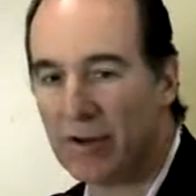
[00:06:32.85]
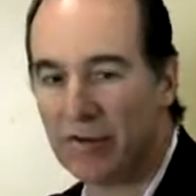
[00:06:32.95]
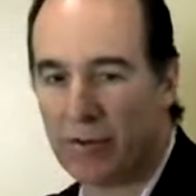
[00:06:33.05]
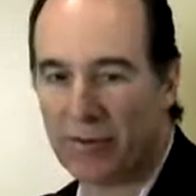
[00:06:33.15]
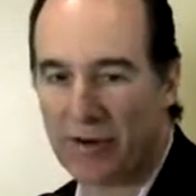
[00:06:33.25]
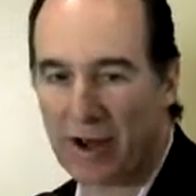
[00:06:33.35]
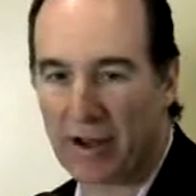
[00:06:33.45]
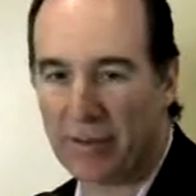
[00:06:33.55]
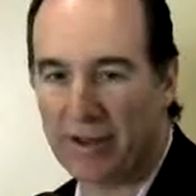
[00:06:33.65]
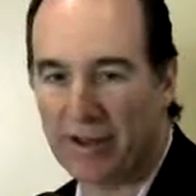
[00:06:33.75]
Consumers are
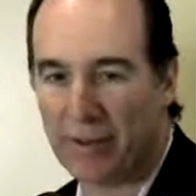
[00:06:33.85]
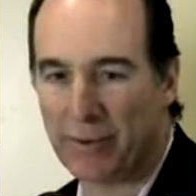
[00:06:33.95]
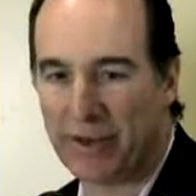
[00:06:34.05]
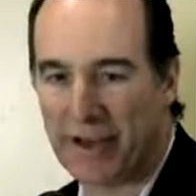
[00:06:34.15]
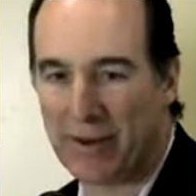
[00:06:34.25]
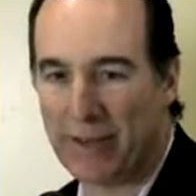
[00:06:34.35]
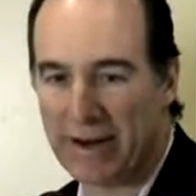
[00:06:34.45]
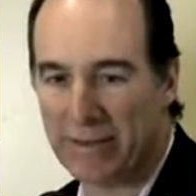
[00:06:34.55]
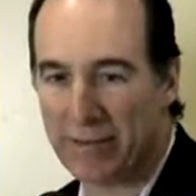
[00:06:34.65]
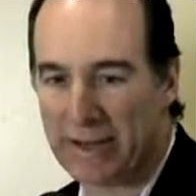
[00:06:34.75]
not going to be dealing with the
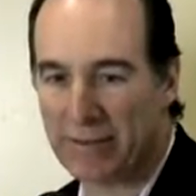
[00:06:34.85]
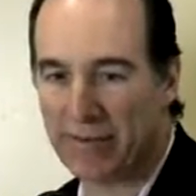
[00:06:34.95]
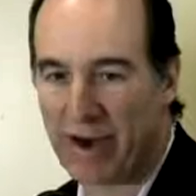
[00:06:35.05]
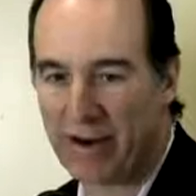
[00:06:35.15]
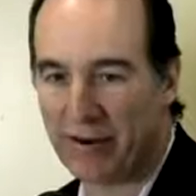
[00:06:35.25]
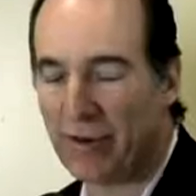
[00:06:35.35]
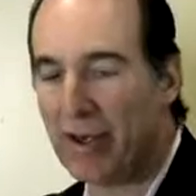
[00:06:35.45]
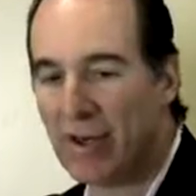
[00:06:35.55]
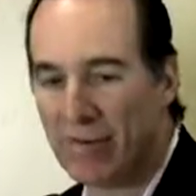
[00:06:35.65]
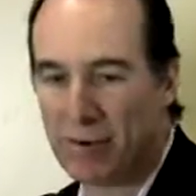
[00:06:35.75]
database providers.
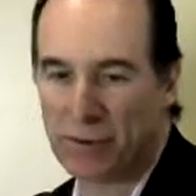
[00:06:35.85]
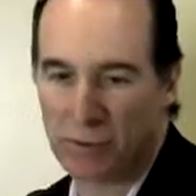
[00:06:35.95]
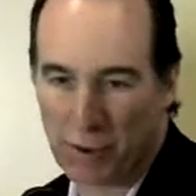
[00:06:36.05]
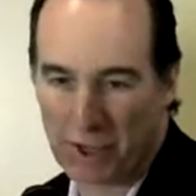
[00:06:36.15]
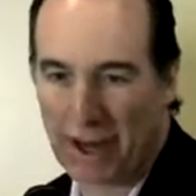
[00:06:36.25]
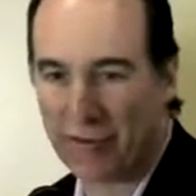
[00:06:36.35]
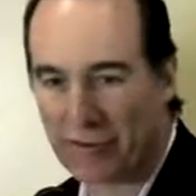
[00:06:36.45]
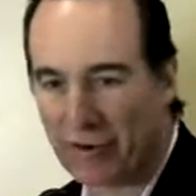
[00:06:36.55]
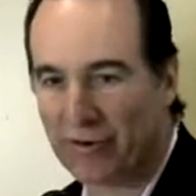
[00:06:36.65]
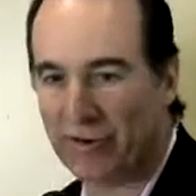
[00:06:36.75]
Folks who are rolling out
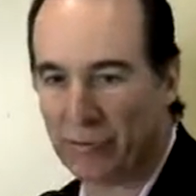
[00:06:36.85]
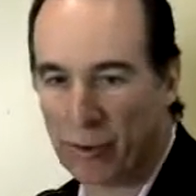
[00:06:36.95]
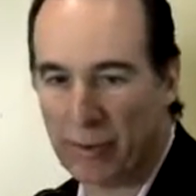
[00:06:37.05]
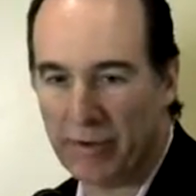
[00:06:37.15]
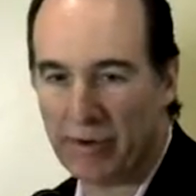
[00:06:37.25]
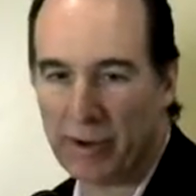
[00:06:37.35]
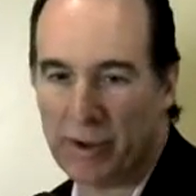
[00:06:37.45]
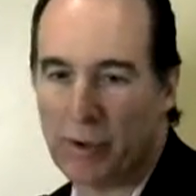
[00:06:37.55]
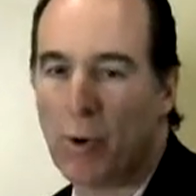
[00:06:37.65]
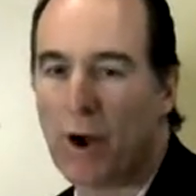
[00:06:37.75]
the services will be. So
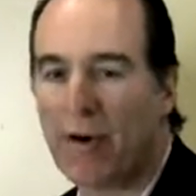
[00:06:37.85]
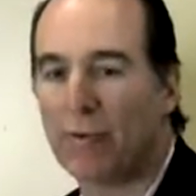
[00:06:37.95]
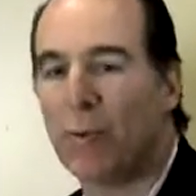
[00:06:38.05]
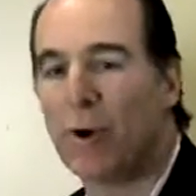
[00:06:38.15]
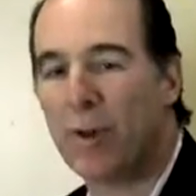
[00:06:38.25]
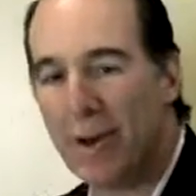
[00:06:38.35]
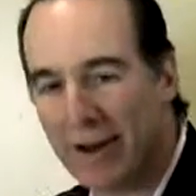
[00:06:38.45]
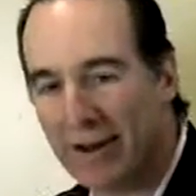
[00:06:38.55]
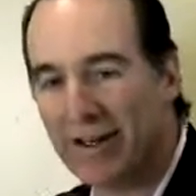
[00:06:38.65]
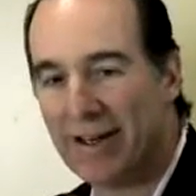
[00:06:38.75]
you won't have to worry
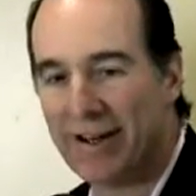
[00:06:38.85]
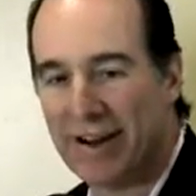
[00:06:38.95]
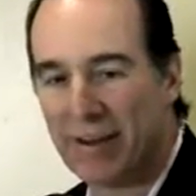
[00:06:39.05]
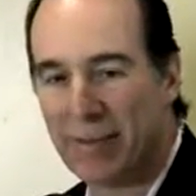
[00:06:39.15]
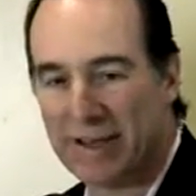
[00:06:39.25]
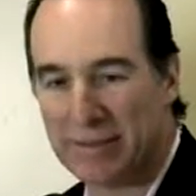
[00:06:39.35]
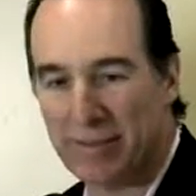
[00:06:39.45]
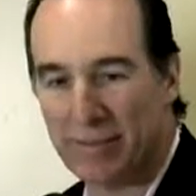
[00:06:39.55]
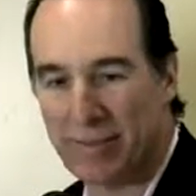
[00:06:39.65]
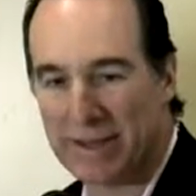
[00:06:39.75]
about the database
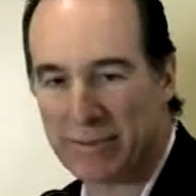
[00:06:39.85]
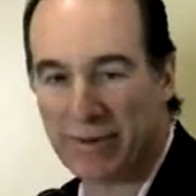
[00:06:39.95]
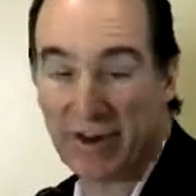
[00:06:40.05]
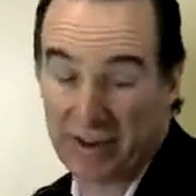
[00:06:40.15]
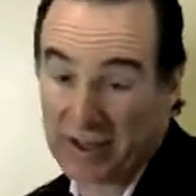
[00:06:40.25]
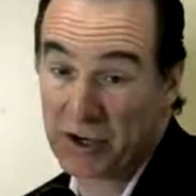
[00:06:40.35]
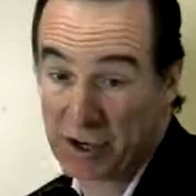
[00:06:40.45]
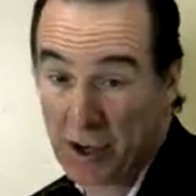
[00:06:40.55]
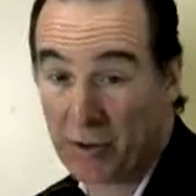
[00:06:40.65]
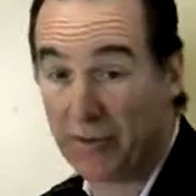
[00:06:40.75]
provider unless you
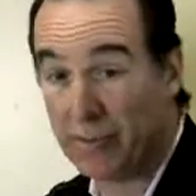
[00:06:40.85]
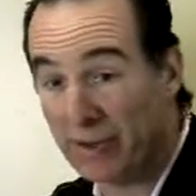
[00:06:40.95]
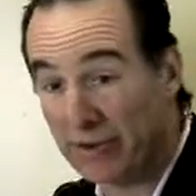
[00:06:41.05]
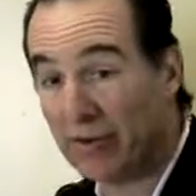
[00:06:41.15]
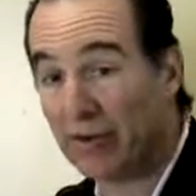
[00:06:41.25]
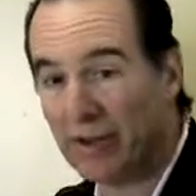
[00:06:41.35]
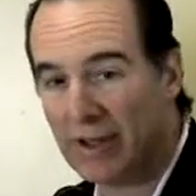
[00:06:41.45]
could go into the business.